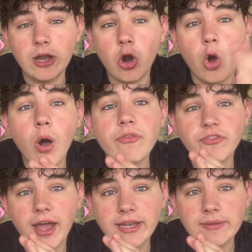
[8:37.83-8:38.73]
all
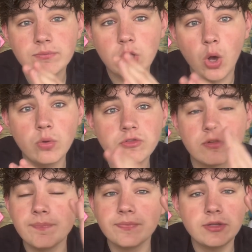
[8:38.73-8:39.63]
fighting,
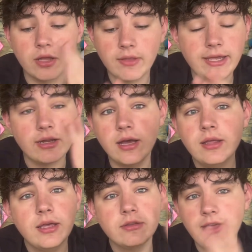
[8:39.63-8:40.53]
Ghost, Yelena,
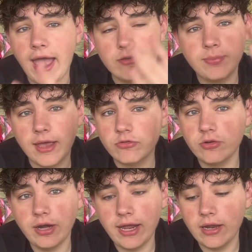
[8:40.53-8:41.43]

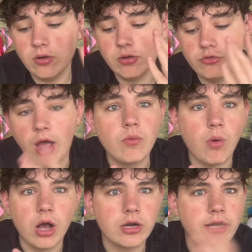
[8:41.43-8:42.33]
Taskmaster, and John
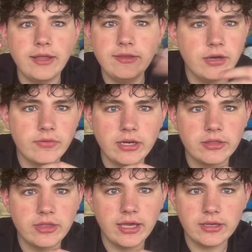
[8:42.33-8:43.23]
Walker in the arena
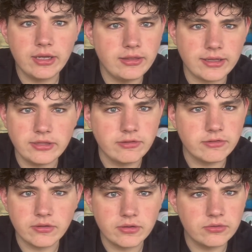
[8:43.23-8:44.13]
thing, in like
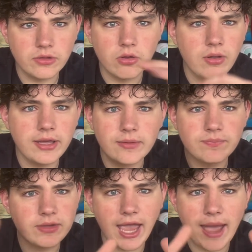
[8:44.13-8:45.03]
this little like
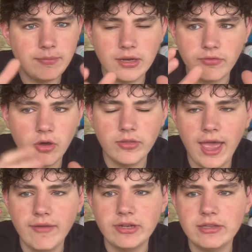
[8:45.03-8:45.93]
cabinet of all the
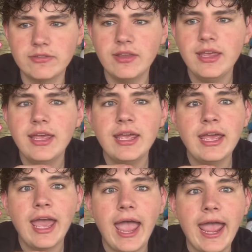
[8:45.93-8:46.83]
evidence.
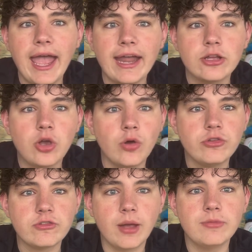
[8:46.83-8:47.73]
And Ghost
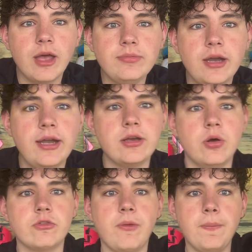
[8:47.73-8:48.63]
just comes up there and goes